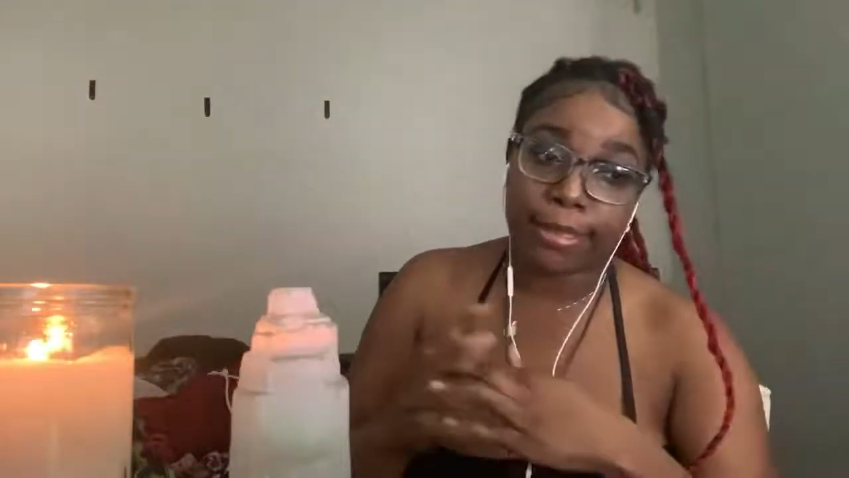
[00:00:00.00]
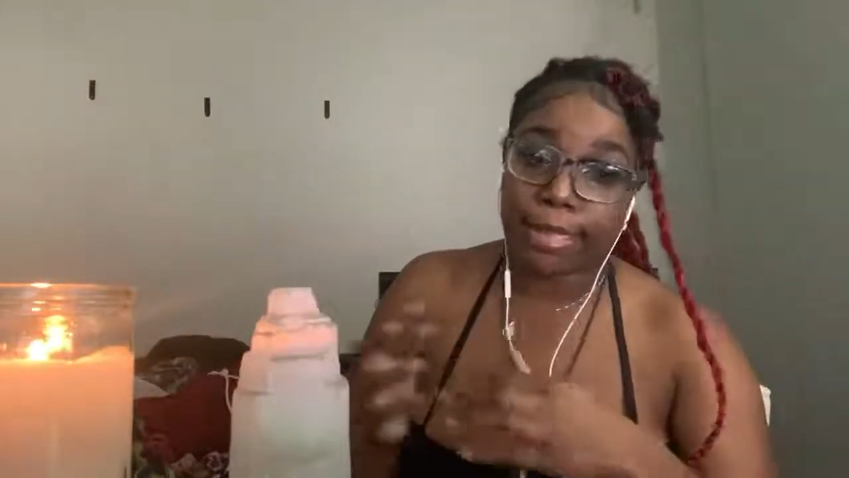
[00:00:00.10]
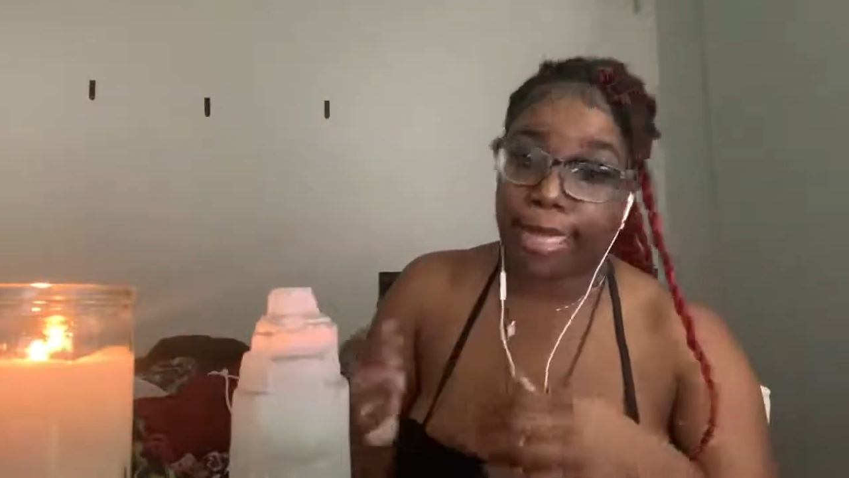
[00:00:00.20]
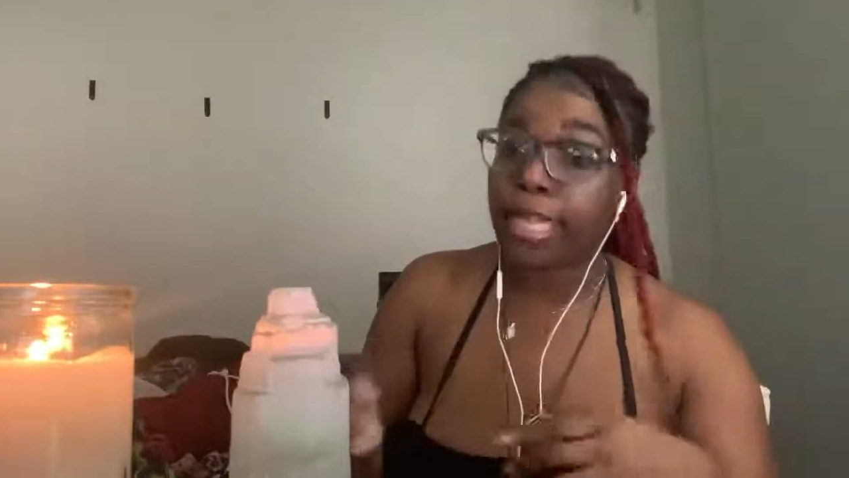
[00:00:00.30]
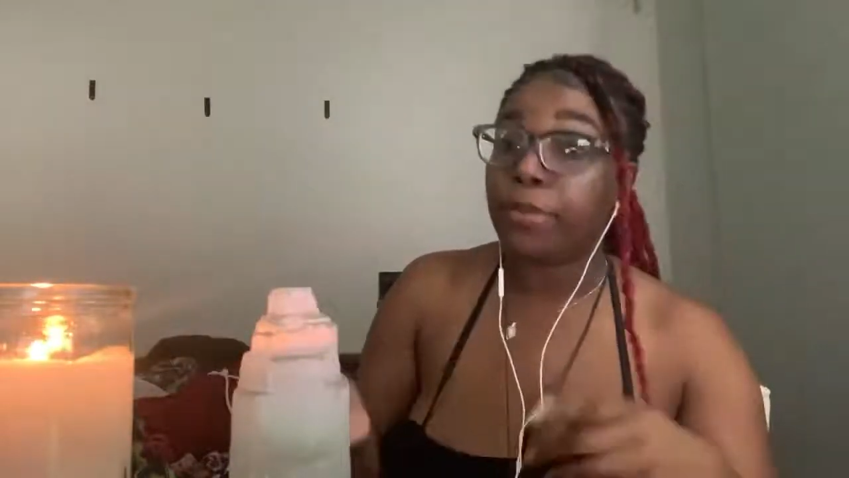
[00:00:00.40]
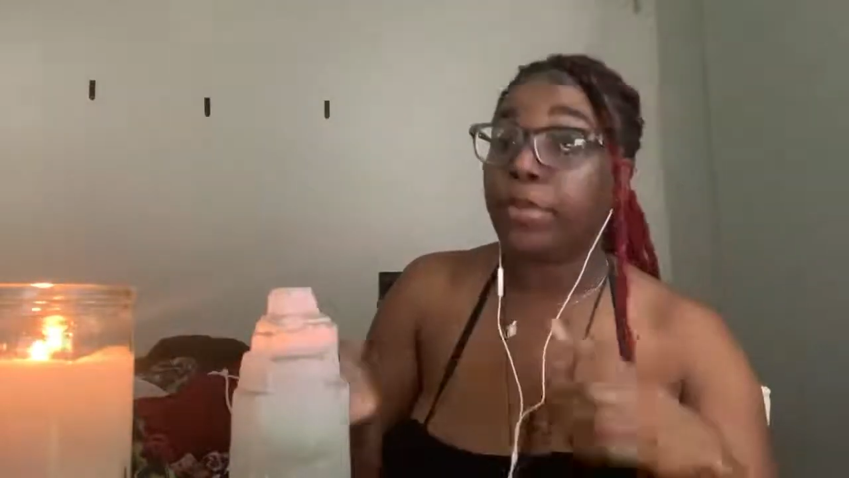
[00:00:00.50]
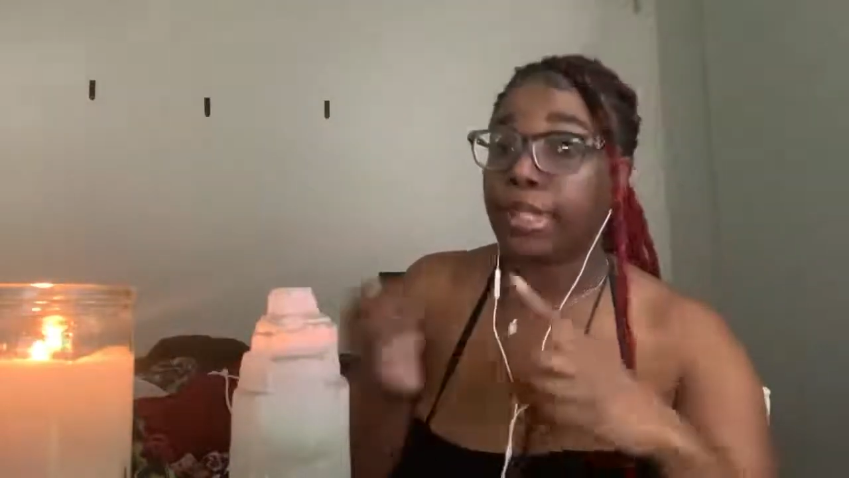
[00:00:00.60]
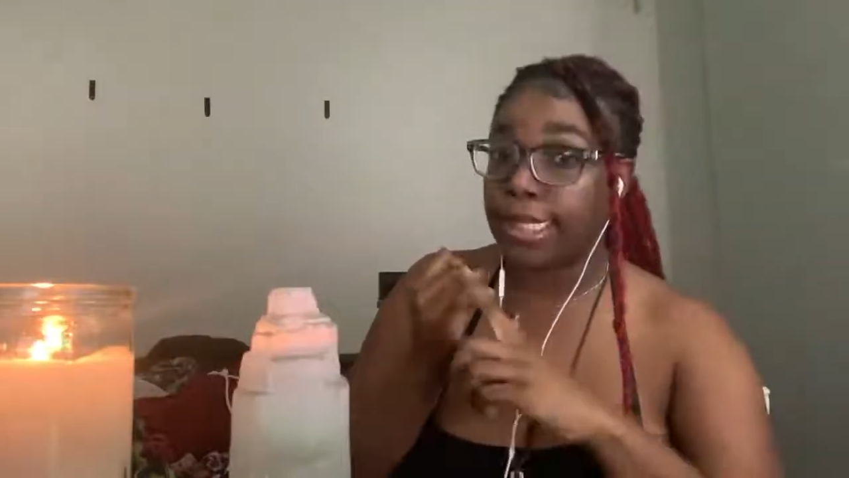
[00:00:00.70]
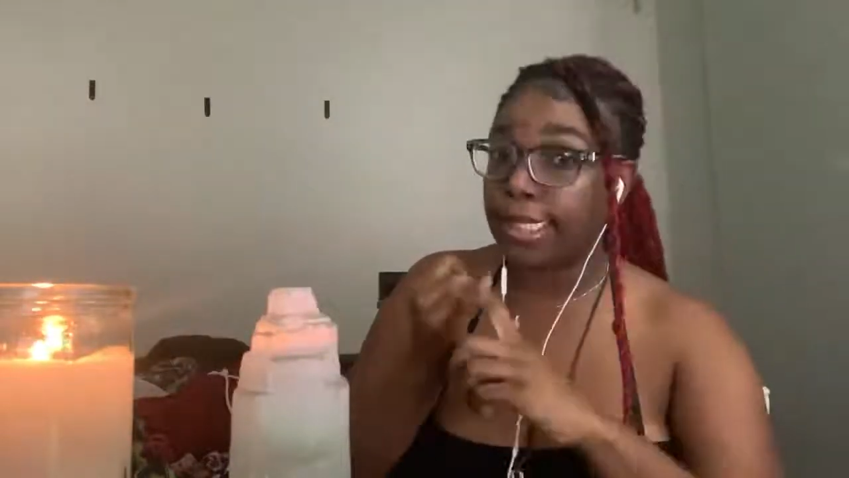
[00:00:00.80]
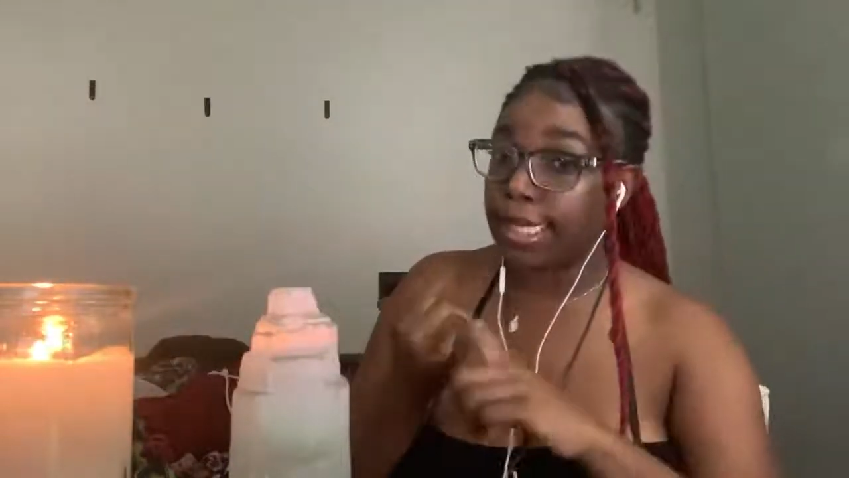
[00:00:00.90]
they can
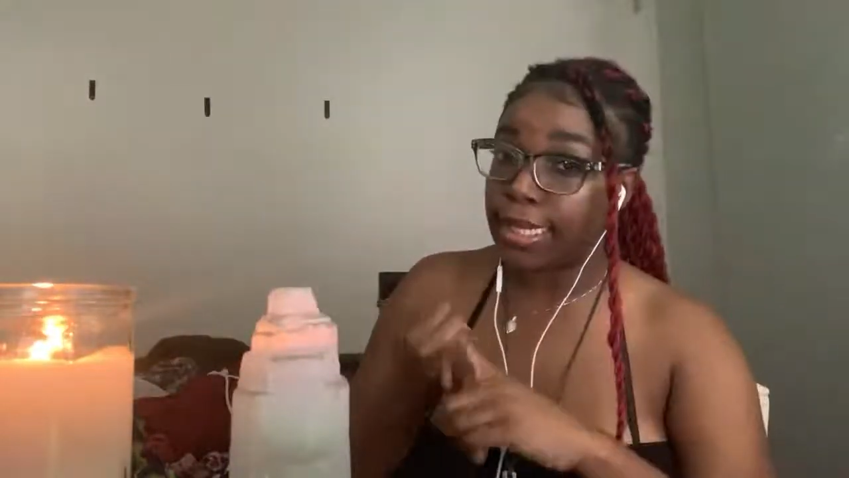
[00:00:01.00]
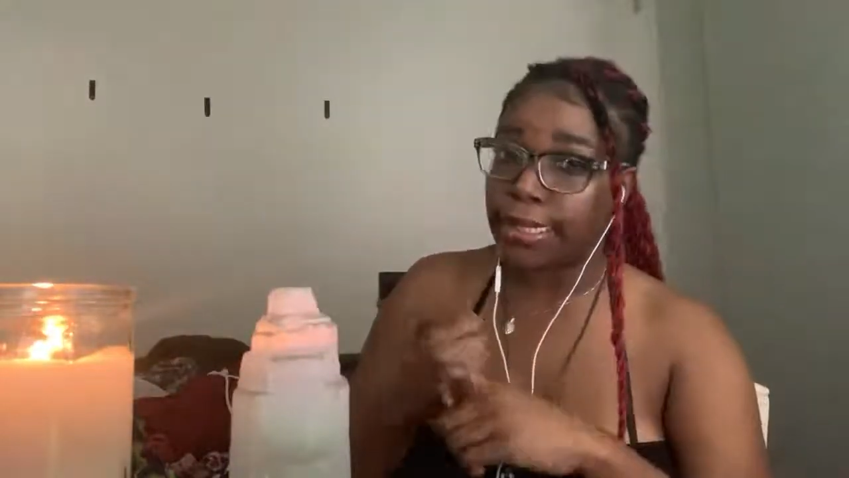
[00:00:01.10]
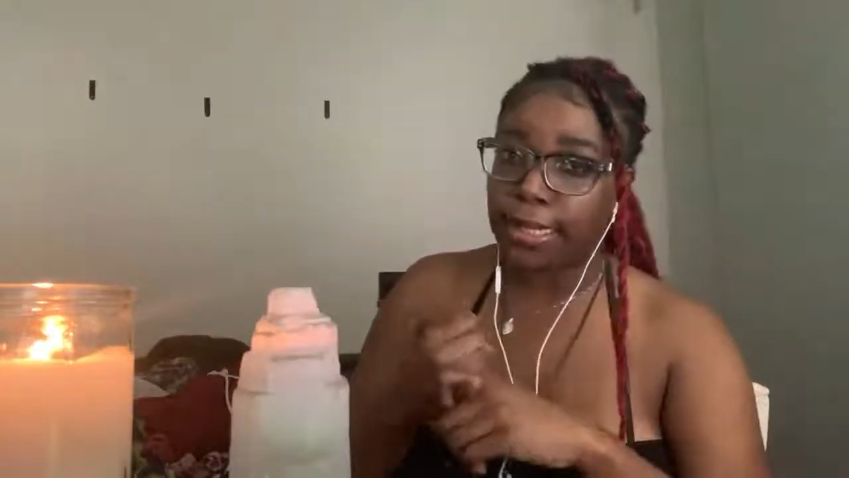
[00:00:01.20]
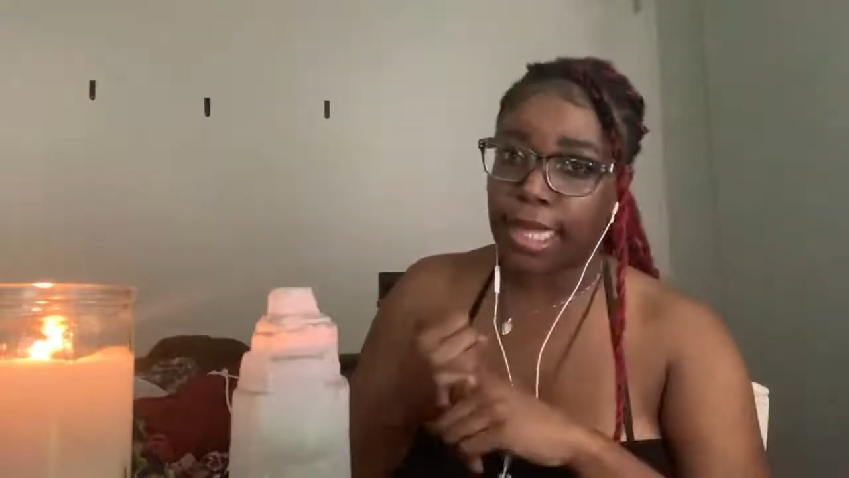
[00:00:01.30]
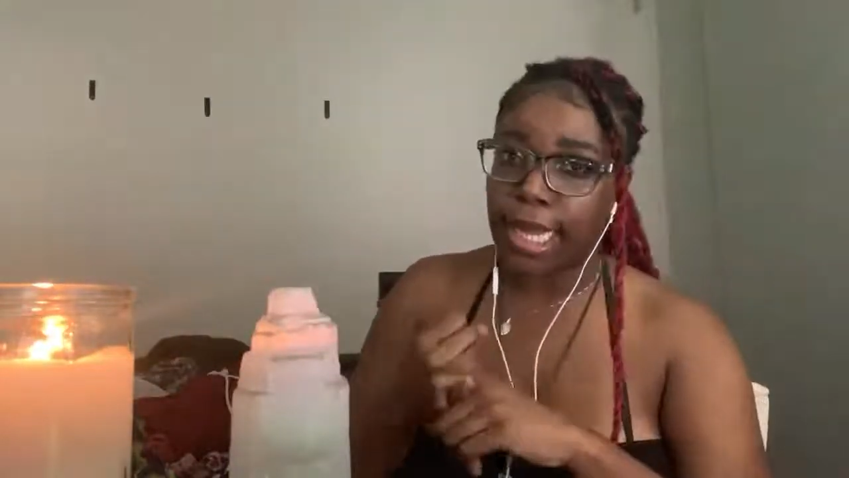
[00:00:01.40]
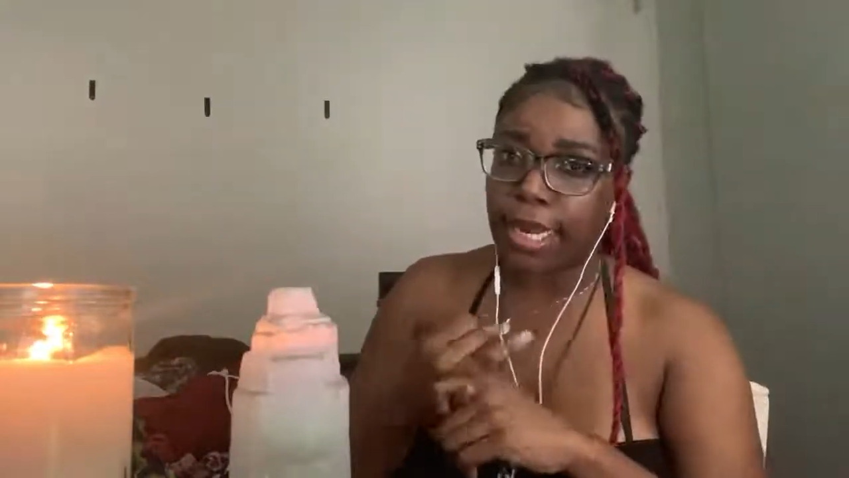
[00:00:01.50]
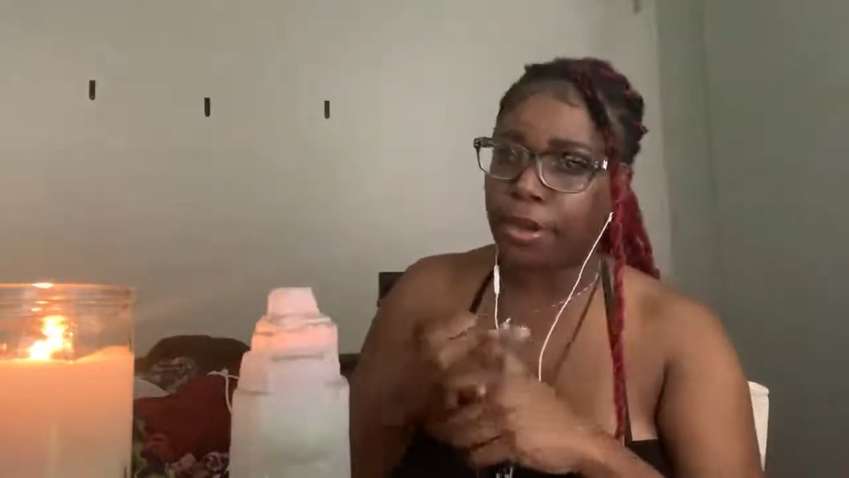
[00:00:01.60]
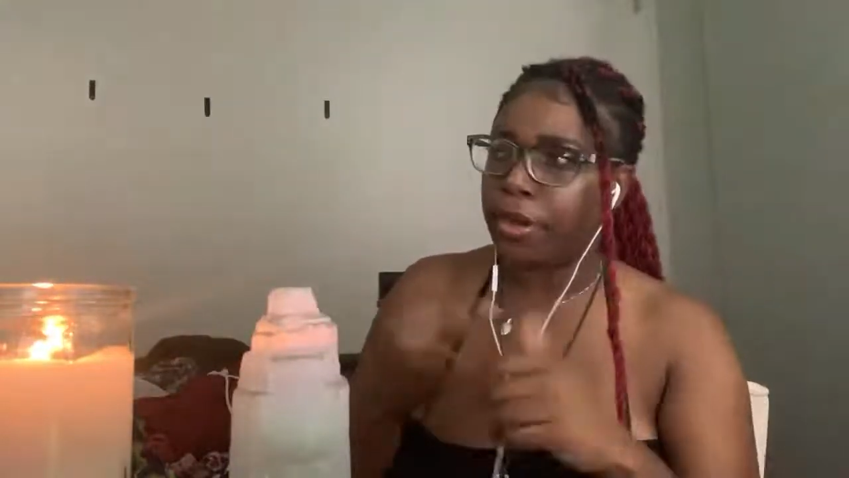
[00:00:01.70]
release things in the air,